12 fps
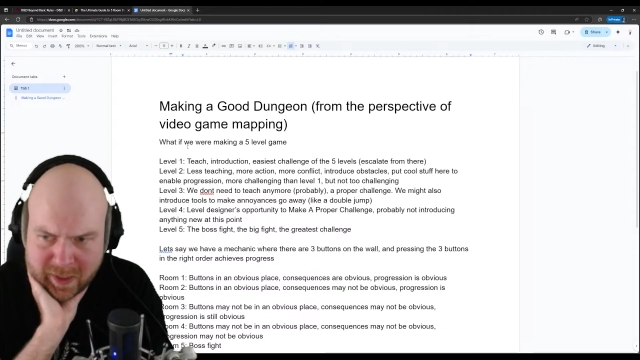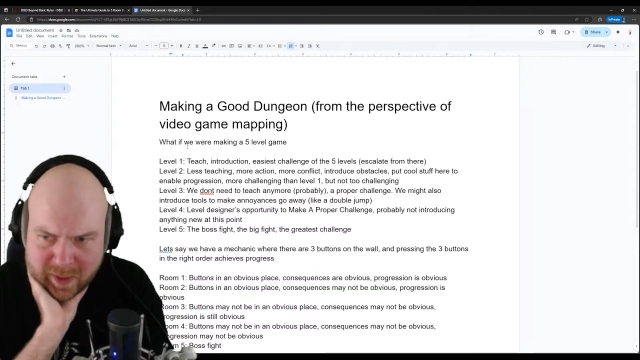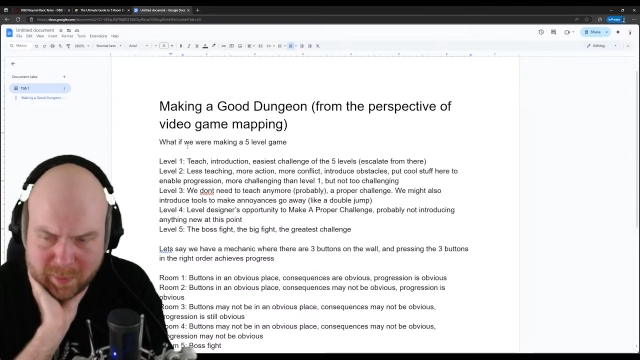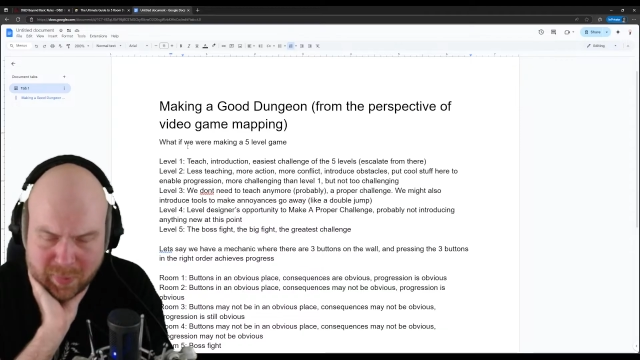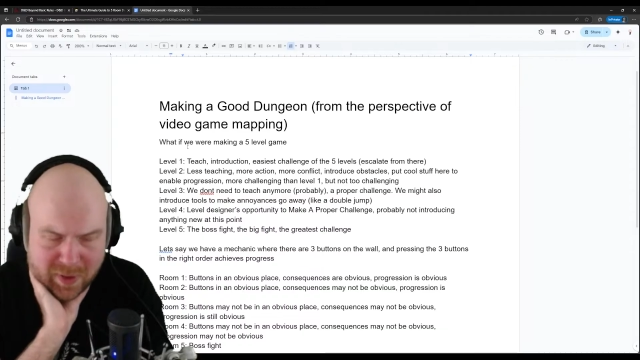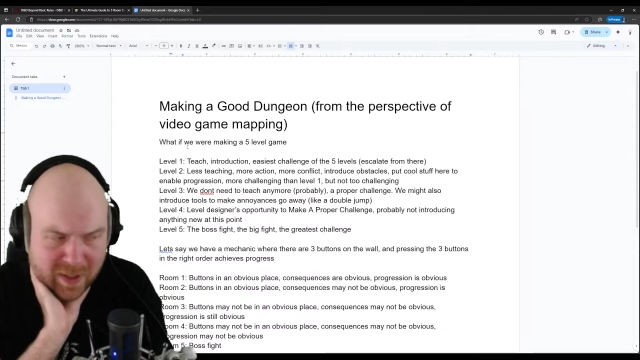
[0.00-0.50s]

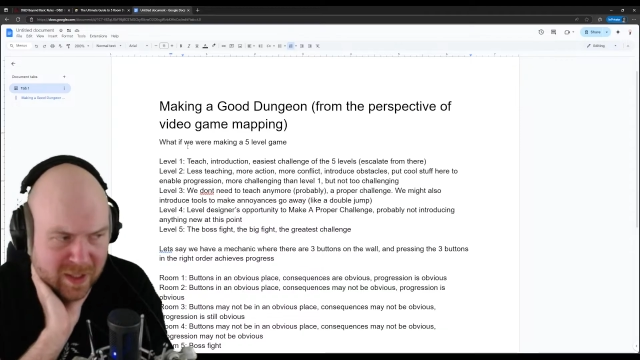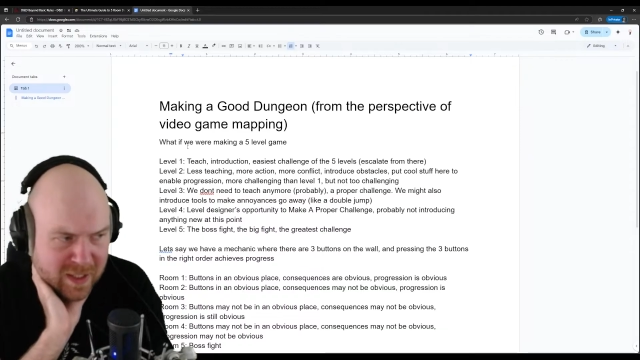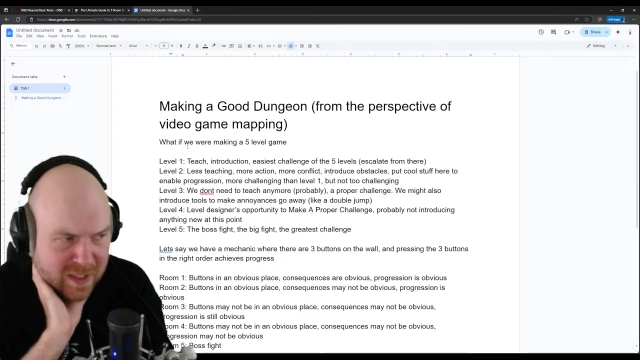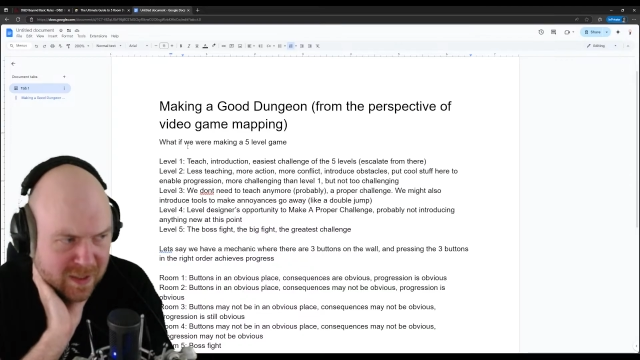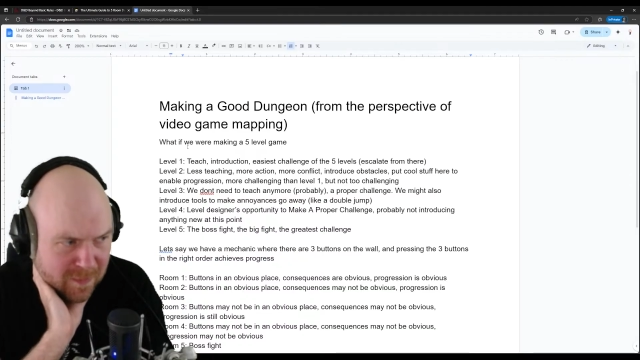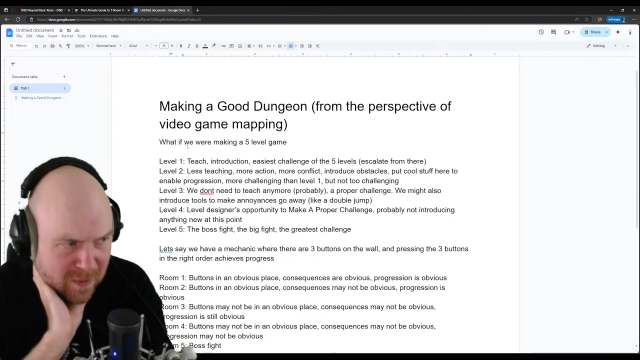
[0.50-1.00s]
completely
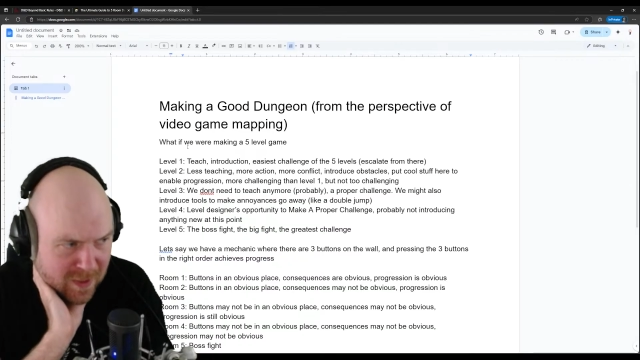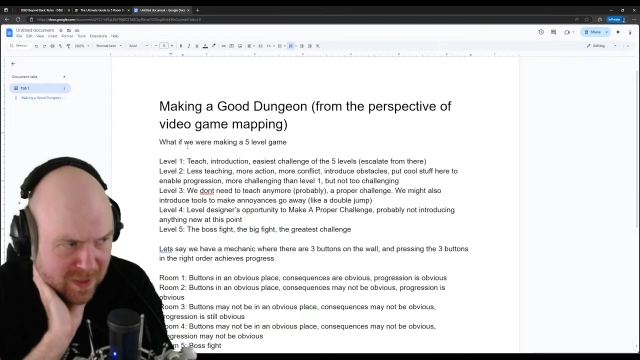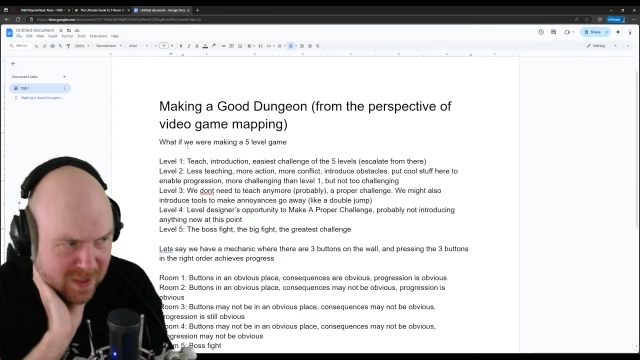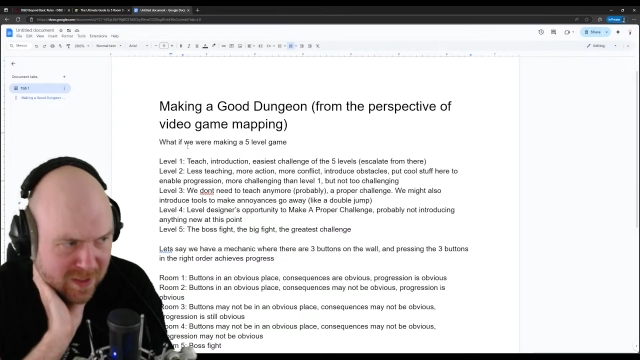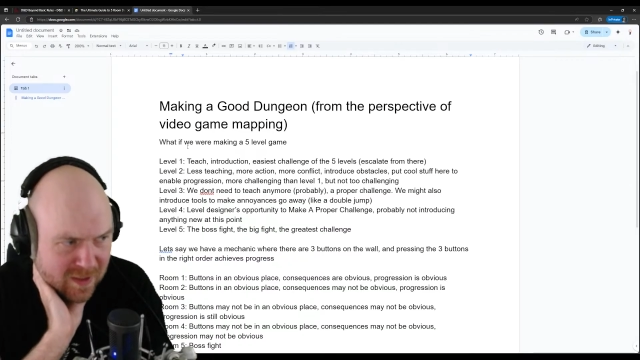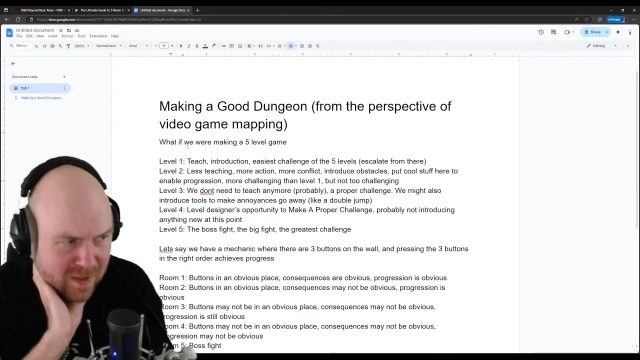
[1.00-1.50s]

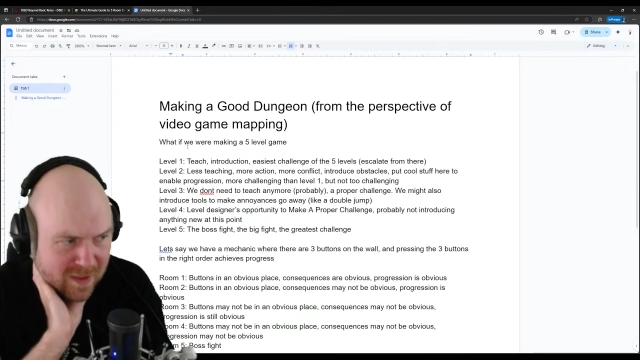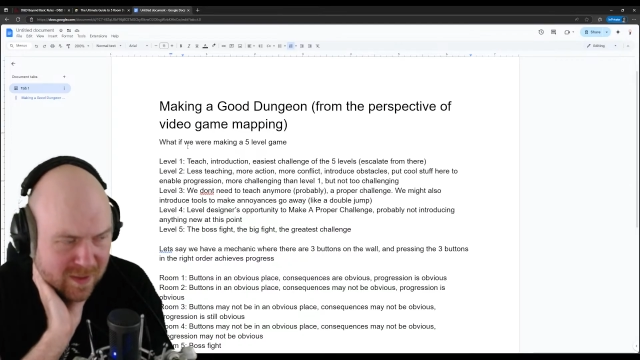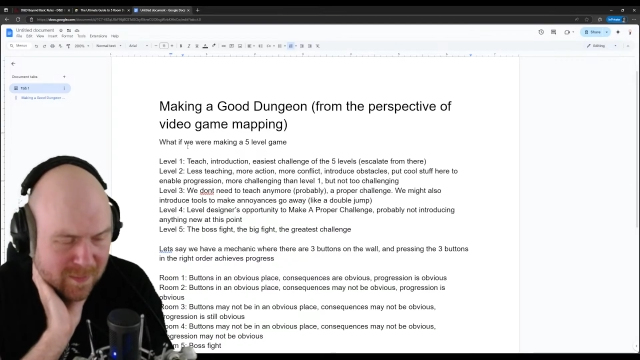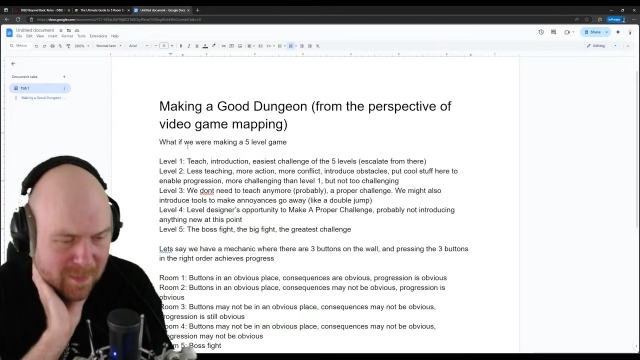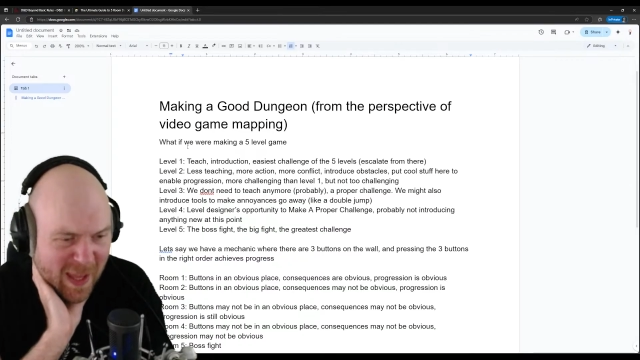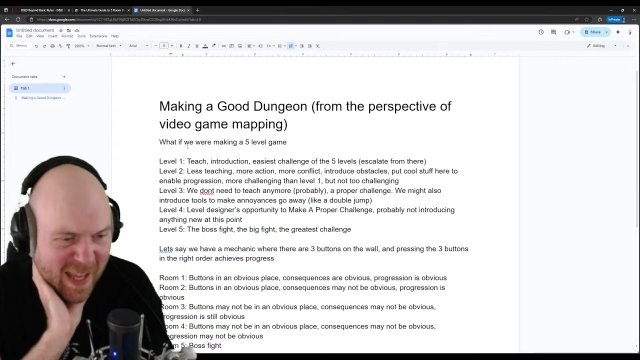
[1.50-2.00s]
different
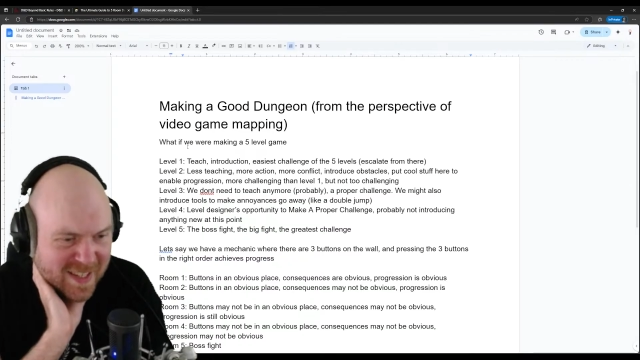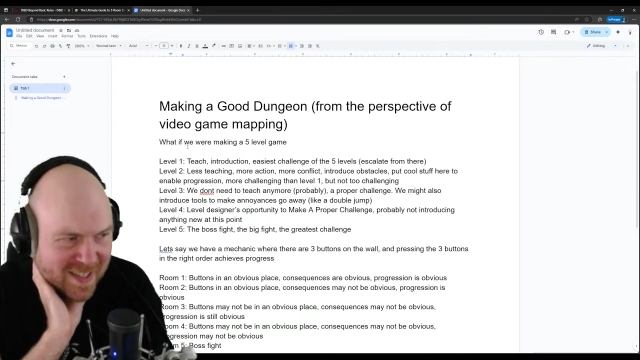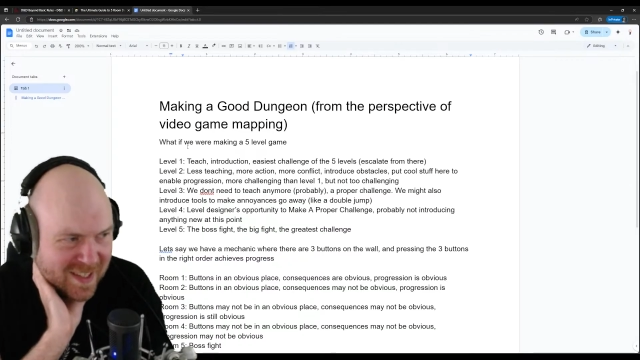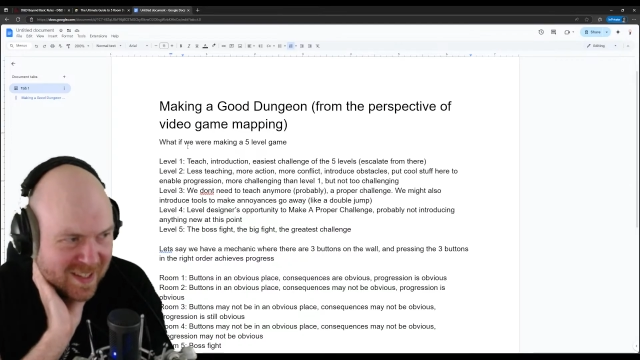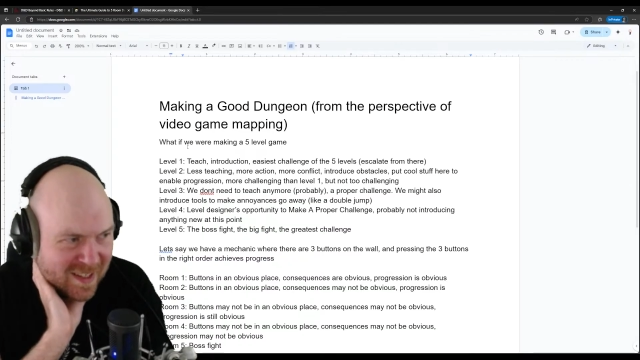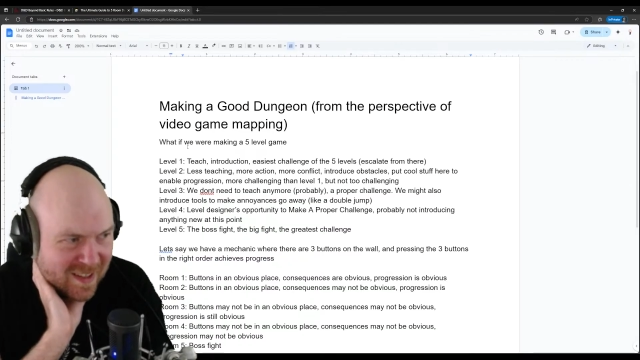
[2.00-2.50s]

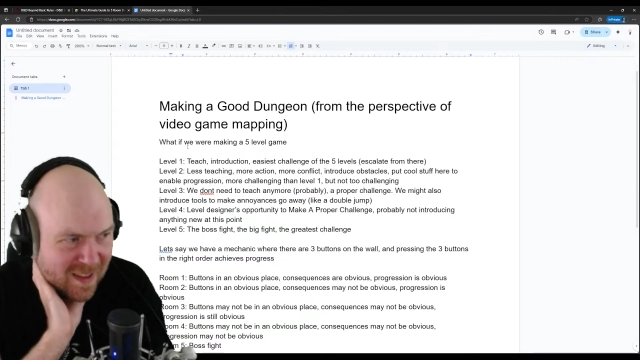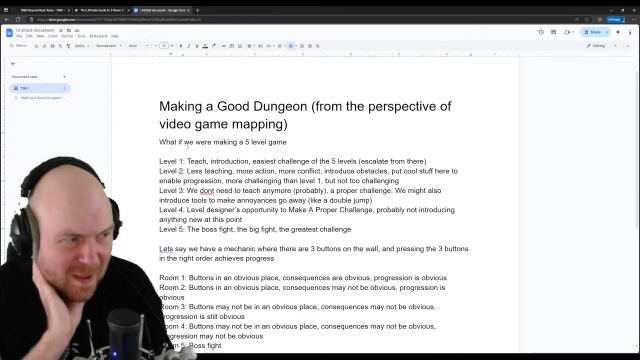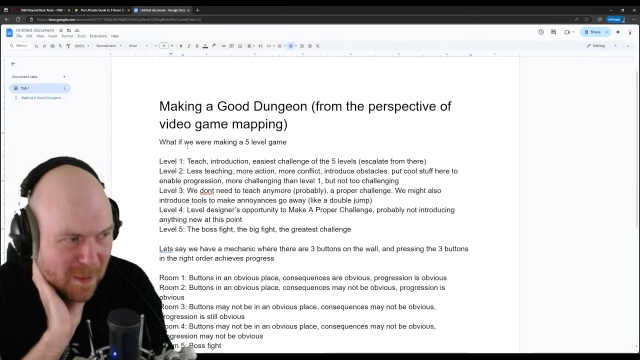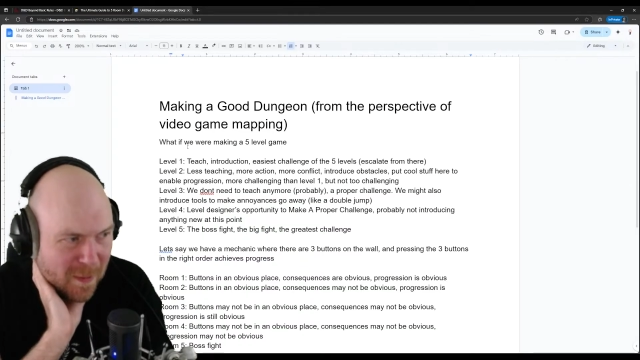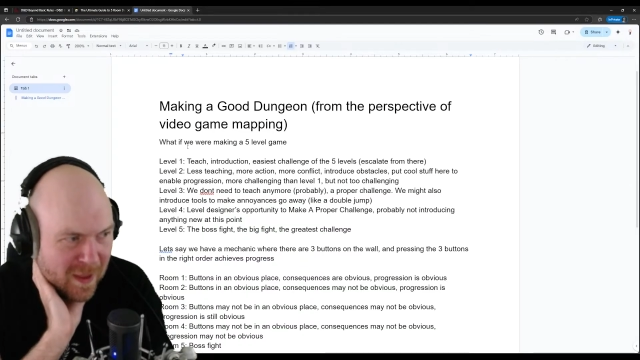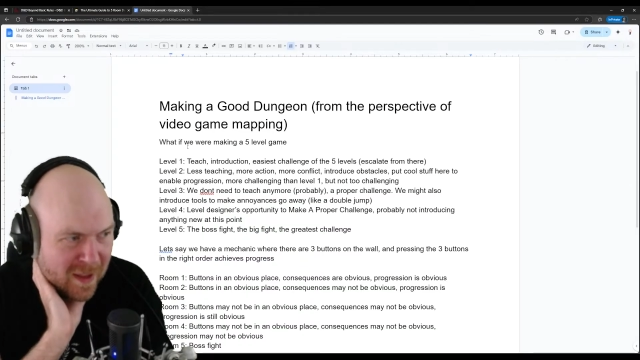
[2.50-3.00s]
pacing
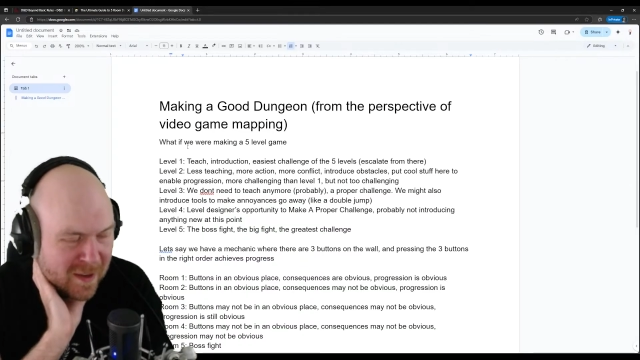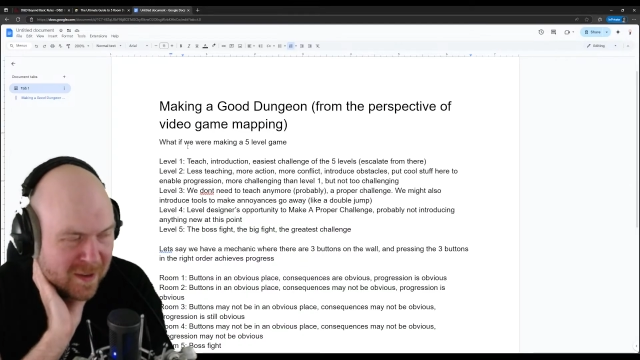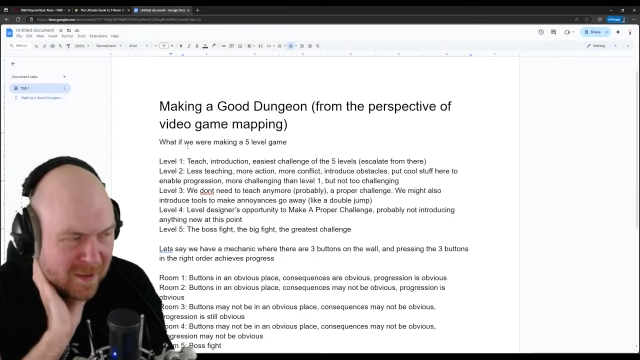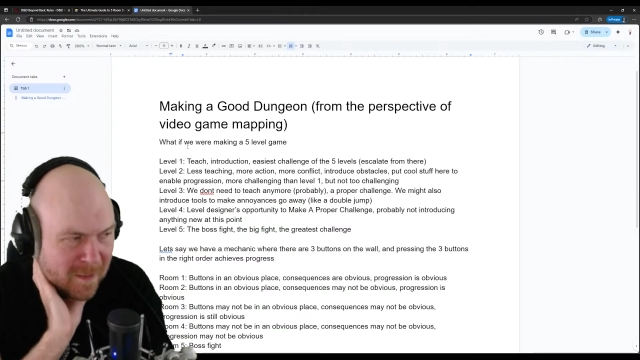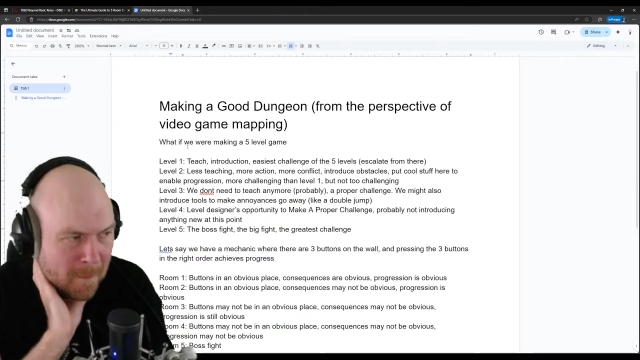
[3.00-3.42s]
than